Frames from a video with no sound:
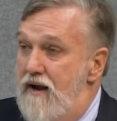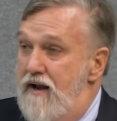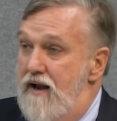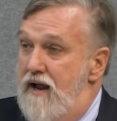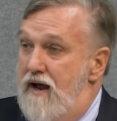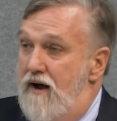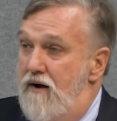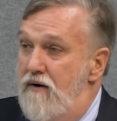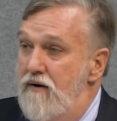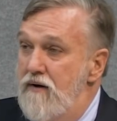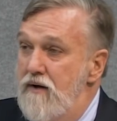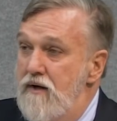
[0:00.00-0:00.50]
right
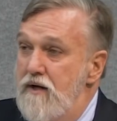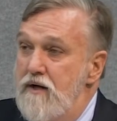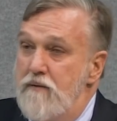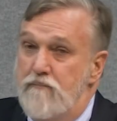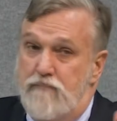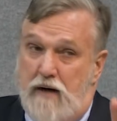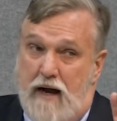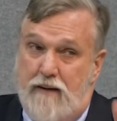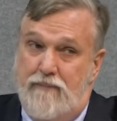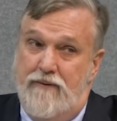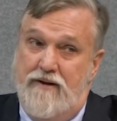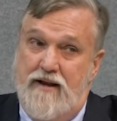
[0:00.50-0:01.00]
now,
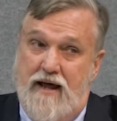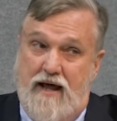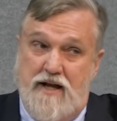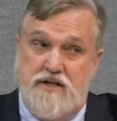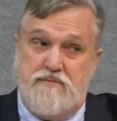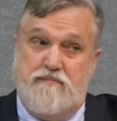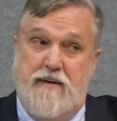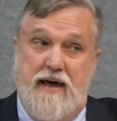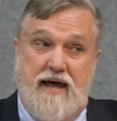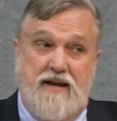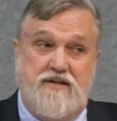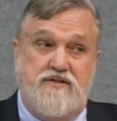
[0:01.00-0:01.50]
probably not
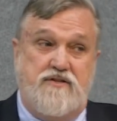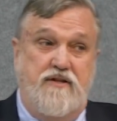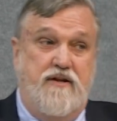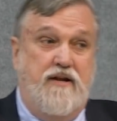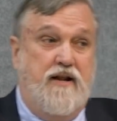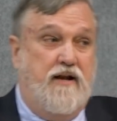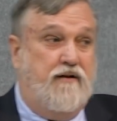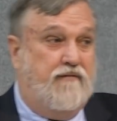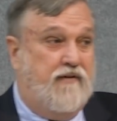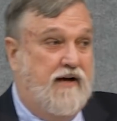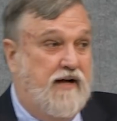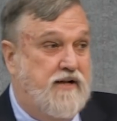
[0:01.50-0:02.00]
as bad as the
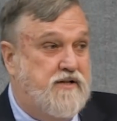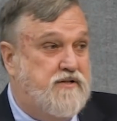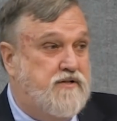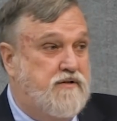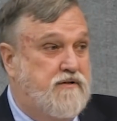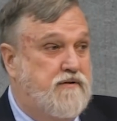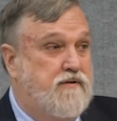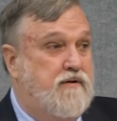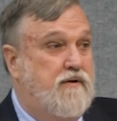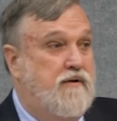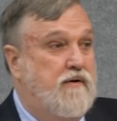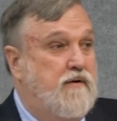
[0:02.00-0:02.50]

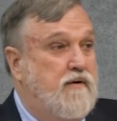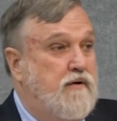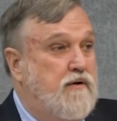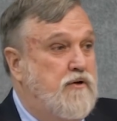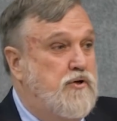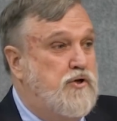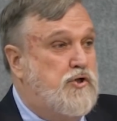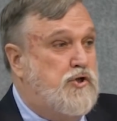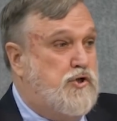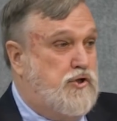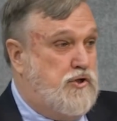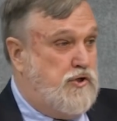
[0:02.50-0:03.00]
Ninevites.
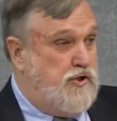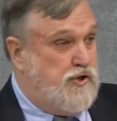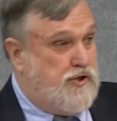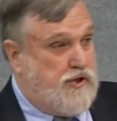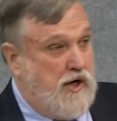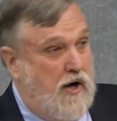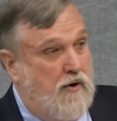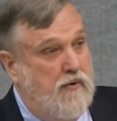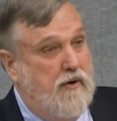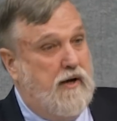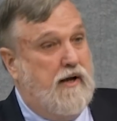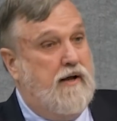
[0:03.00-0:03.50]

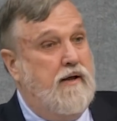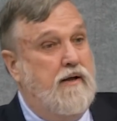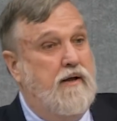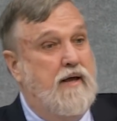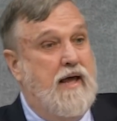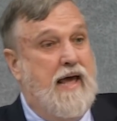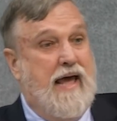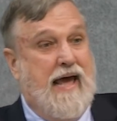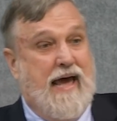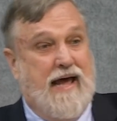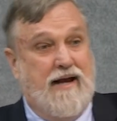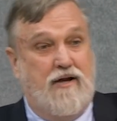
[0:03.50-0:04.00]
Jonah
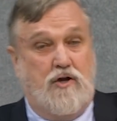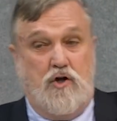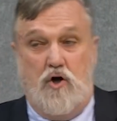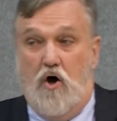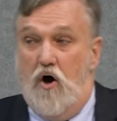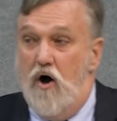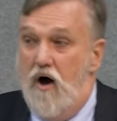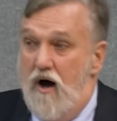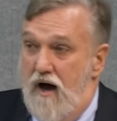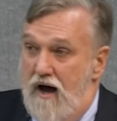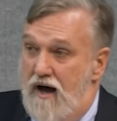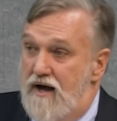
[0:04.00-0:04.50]
had
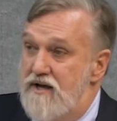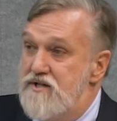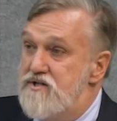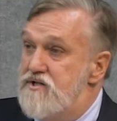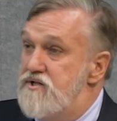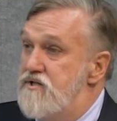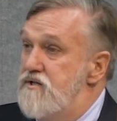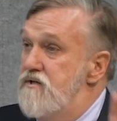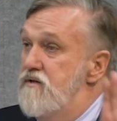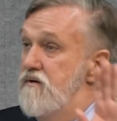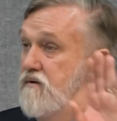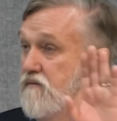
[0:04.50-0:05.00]

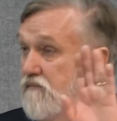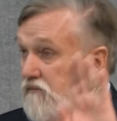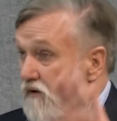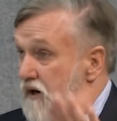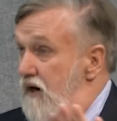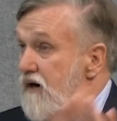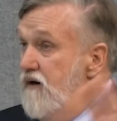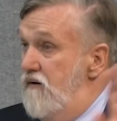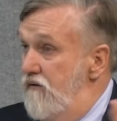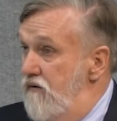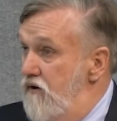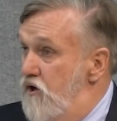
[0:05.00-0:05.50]
cause,
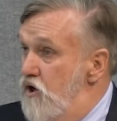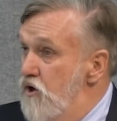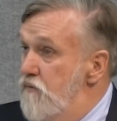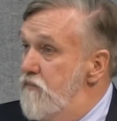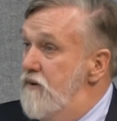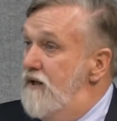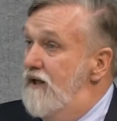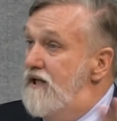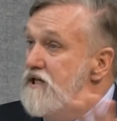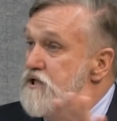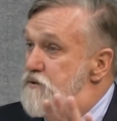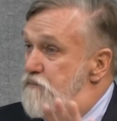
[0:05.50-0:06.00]
right?
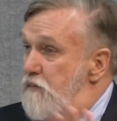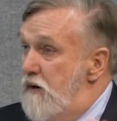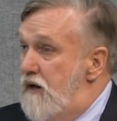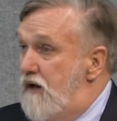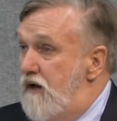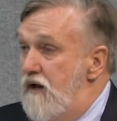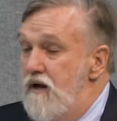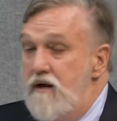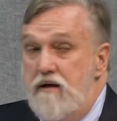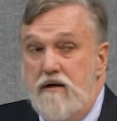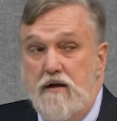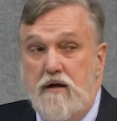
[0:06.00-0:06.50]
humanly
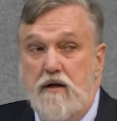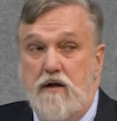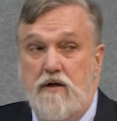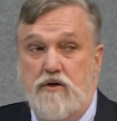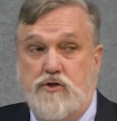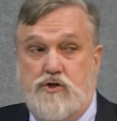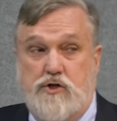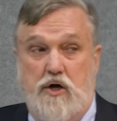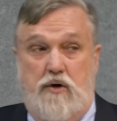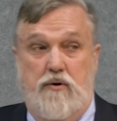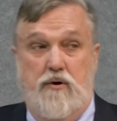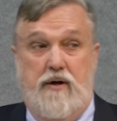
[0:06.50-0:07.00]
speaking,
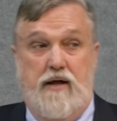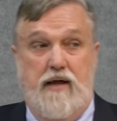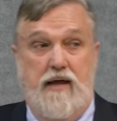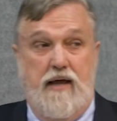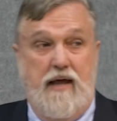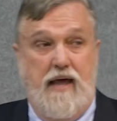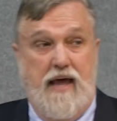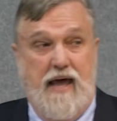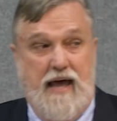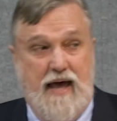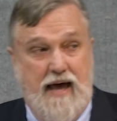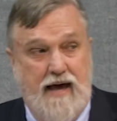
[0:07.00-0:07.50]

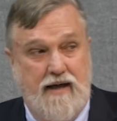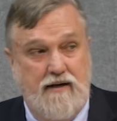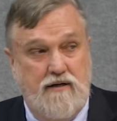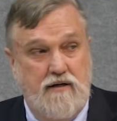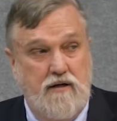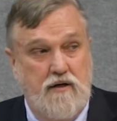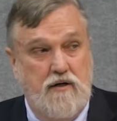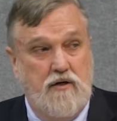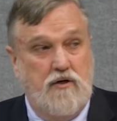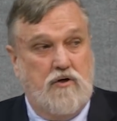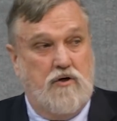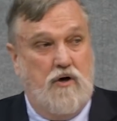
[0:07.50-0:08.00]
Jonah
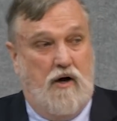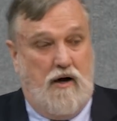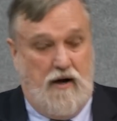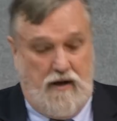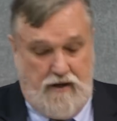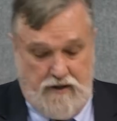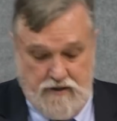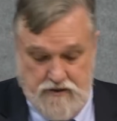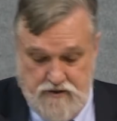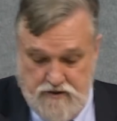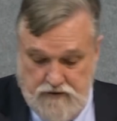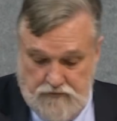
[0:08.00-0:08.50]
had
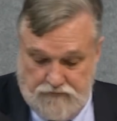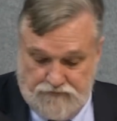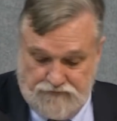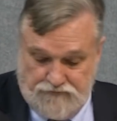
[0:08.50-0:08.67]
cause.